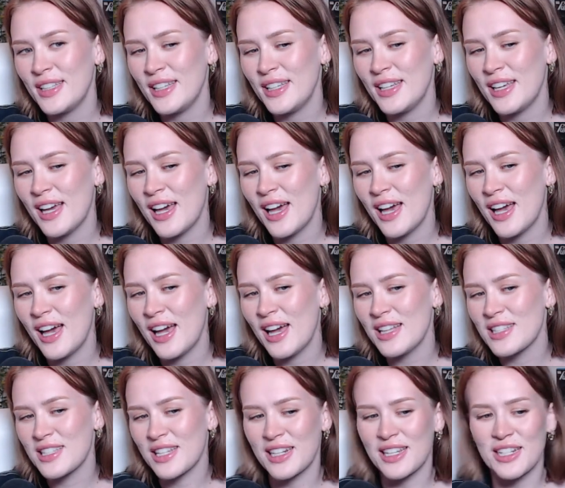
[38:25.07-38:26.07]
Yeah,
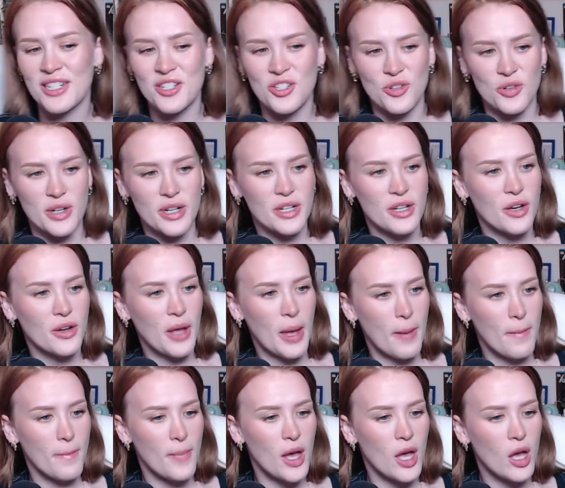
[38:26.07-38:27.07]
it's going to get destroyed. Okay,
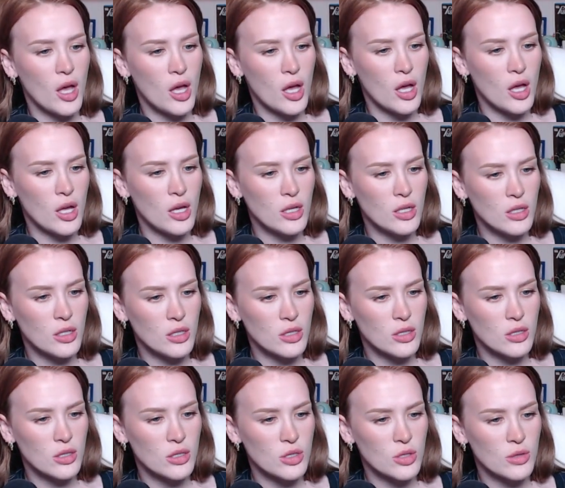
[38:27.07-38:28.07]
uh...
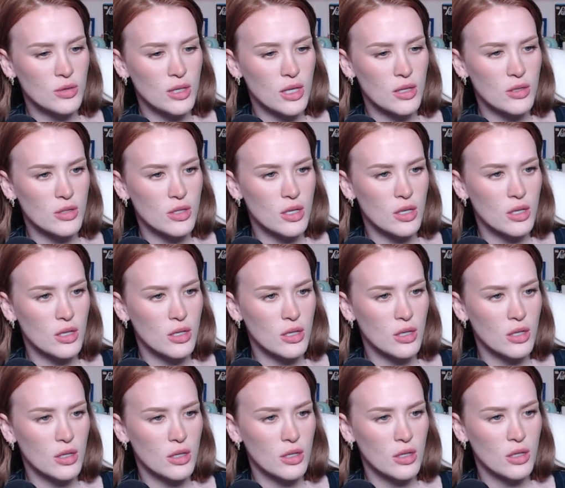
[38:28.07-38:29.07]

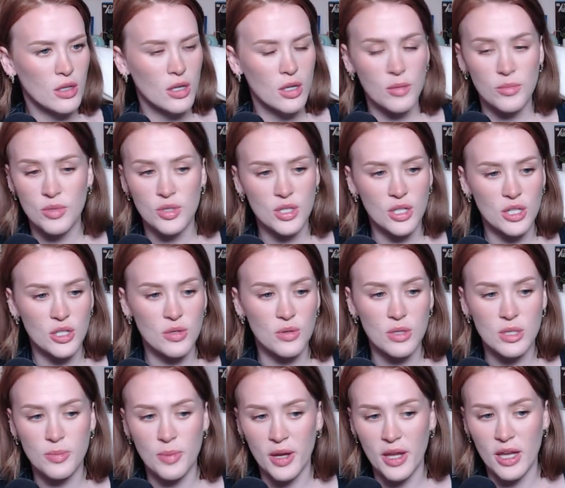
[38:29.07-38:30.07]
I'm just going to do
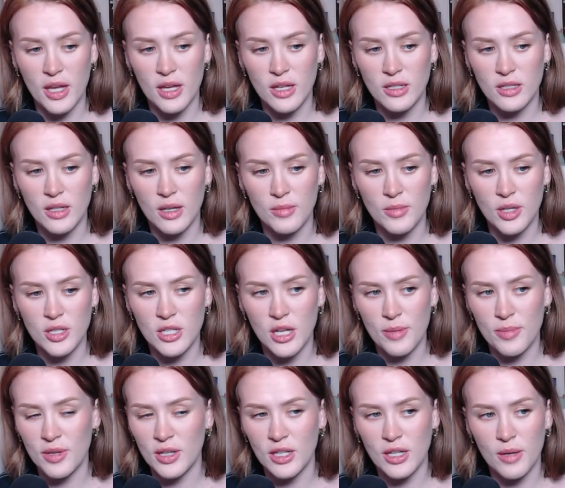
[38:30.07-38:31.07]
this by hand. I'm not
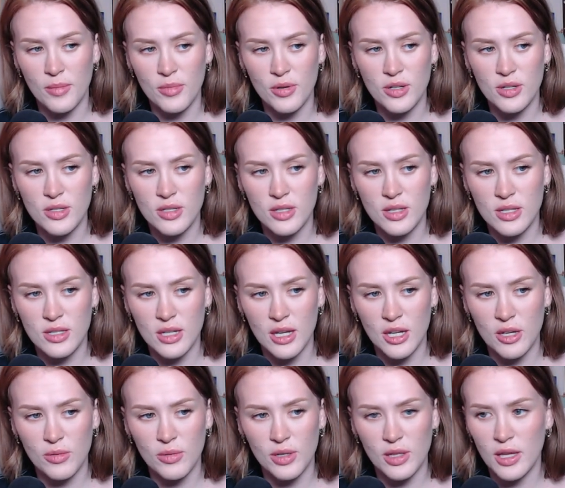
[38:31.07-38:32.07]
typing in numbers because I
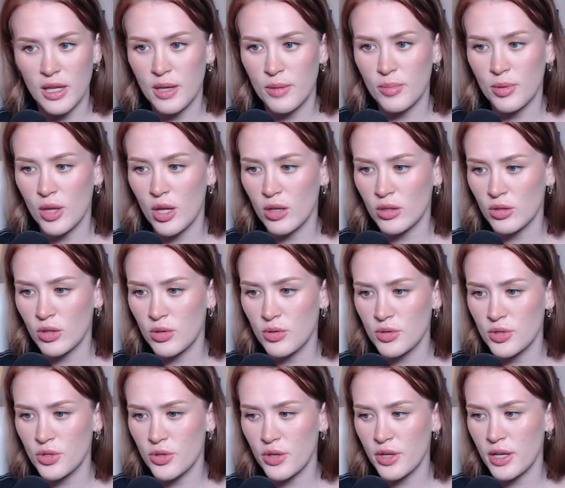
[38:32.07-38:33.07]
don't want to, like, block the whole
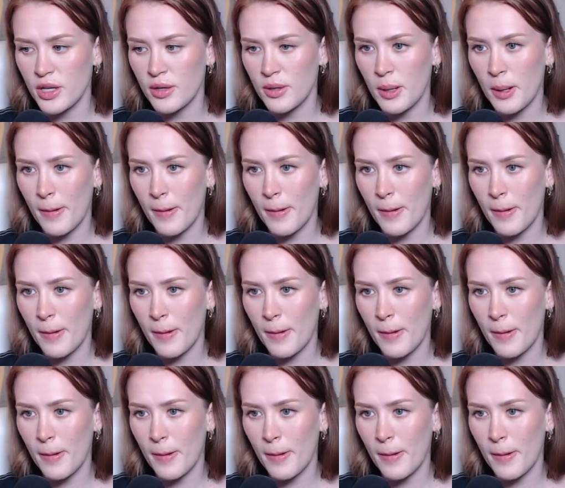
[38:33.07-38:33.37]
screen.